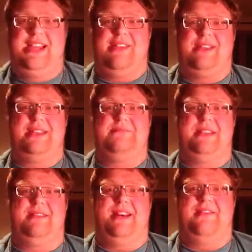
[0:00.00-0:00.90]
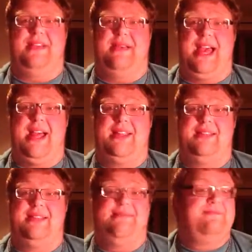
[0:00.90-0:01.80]
he raised me to love them,
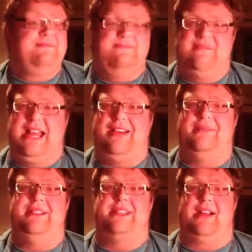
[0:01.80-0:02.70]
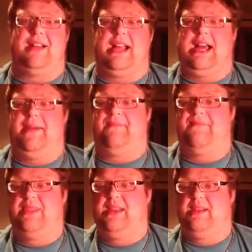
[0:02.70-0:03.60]
and now I'm stuck.
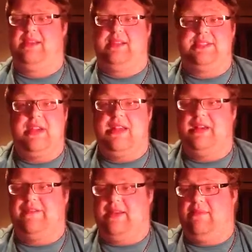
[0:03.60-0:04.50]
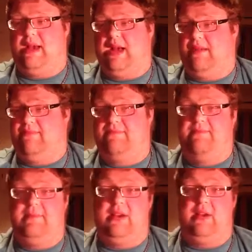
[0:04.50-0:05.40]
So I love them.
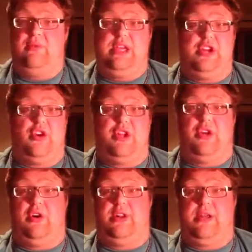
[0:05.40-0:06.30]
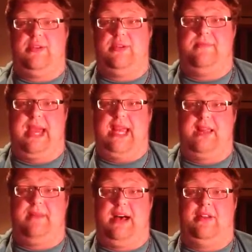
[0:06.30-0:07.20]
We could go into a whole other debate
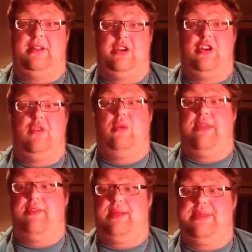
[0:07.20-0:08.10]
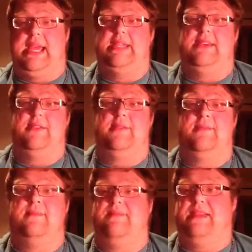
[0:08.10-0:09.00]
about whether what they do,
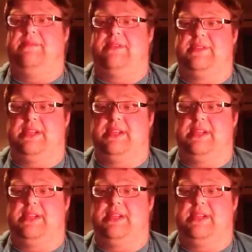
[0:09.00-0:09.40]
people